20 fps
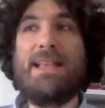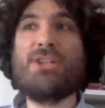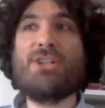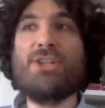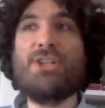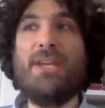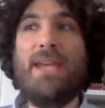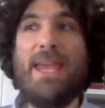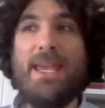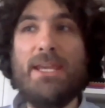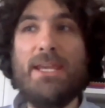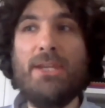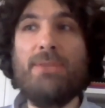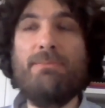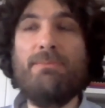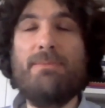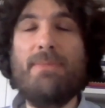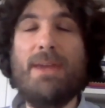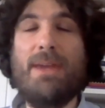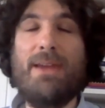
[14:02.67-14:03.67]

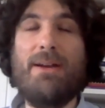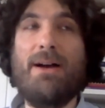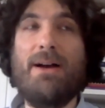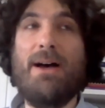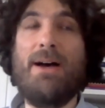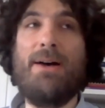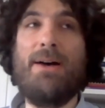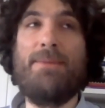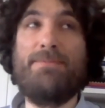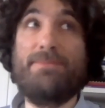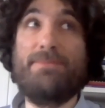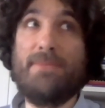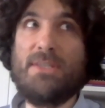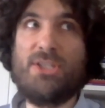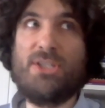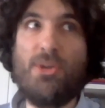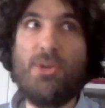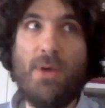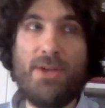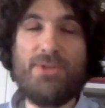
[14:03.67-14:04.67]
actually
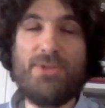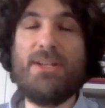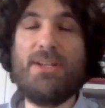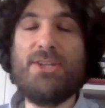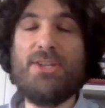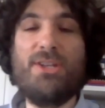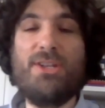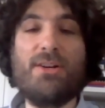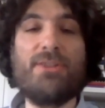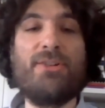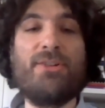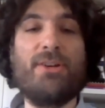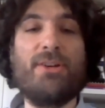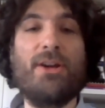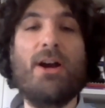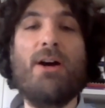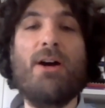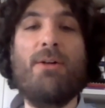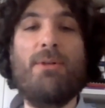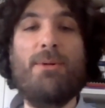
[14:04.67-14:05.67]
200-ish years
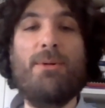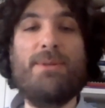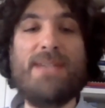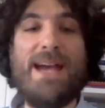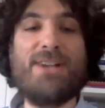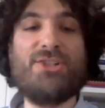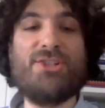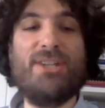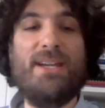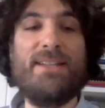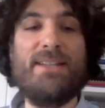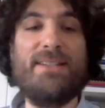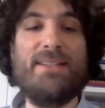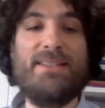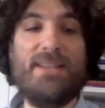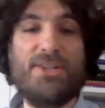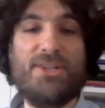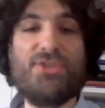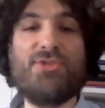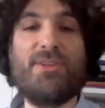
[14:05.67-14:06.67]
ago, it was actually an
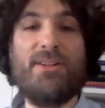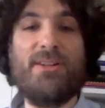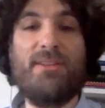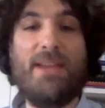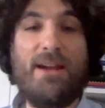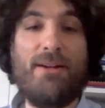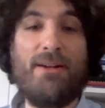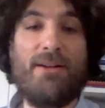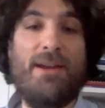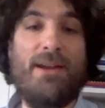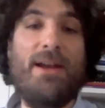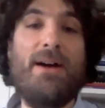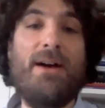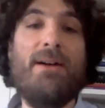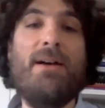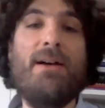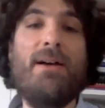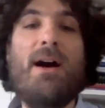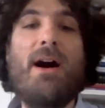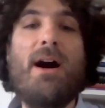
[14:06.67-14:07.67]
industrial area.
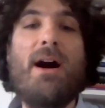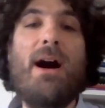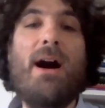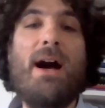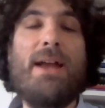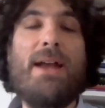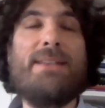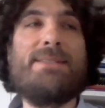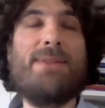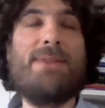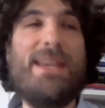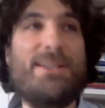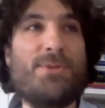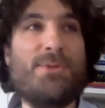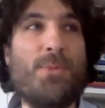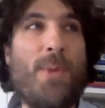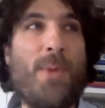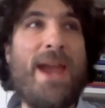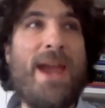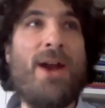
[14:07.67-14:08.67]
It's
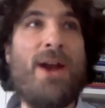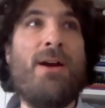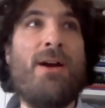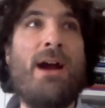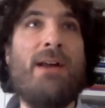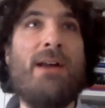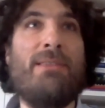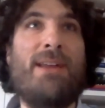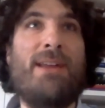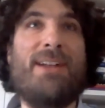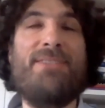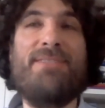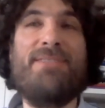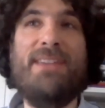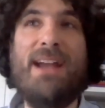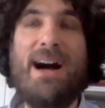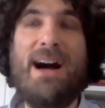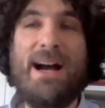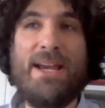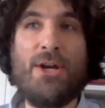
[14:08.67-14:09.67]
where a lot of
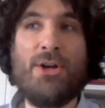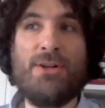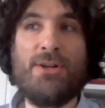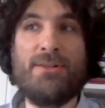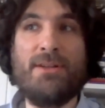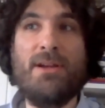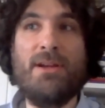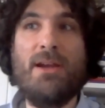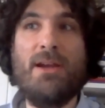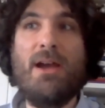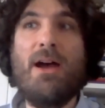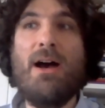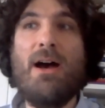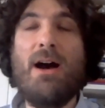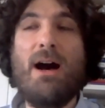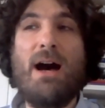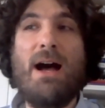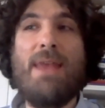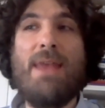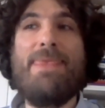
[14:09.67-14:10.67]
the iron
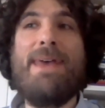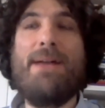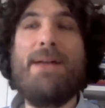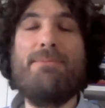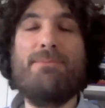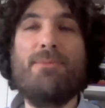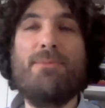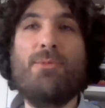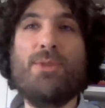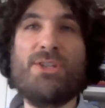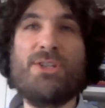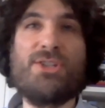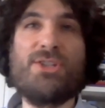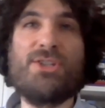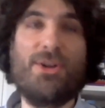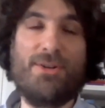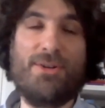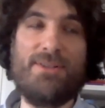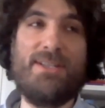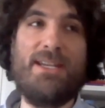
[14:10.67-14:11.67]
that was
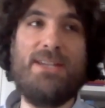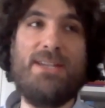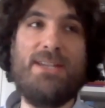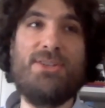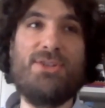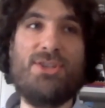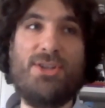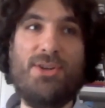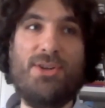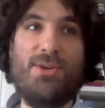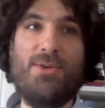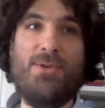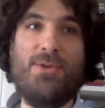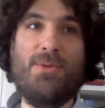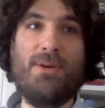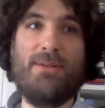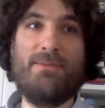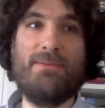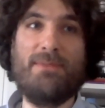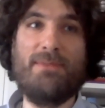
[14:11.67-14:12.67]
turned
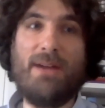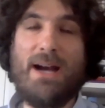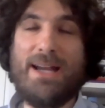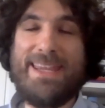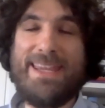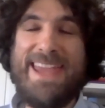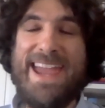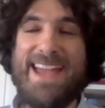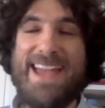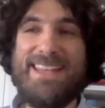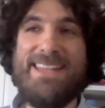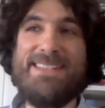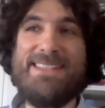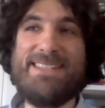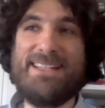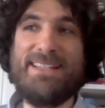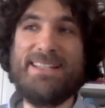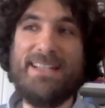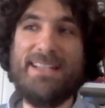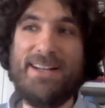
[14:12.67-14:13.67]
into cannons
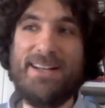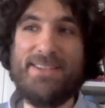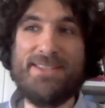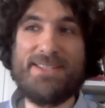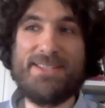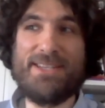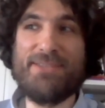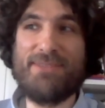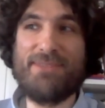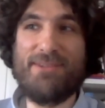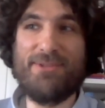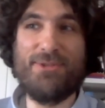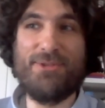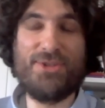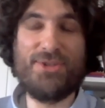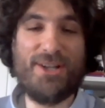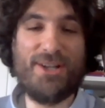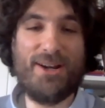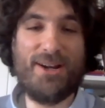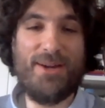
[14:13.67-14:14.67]
and guns in the
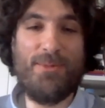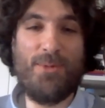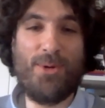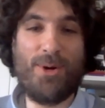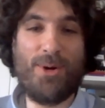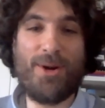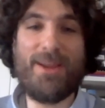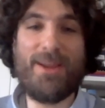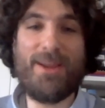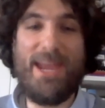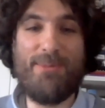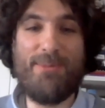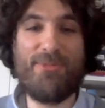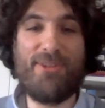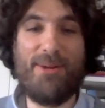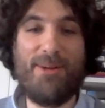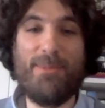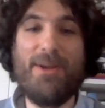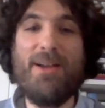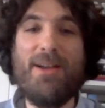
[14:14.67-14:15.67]
Revolutionary War came
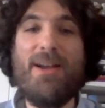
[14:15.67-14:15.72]
from.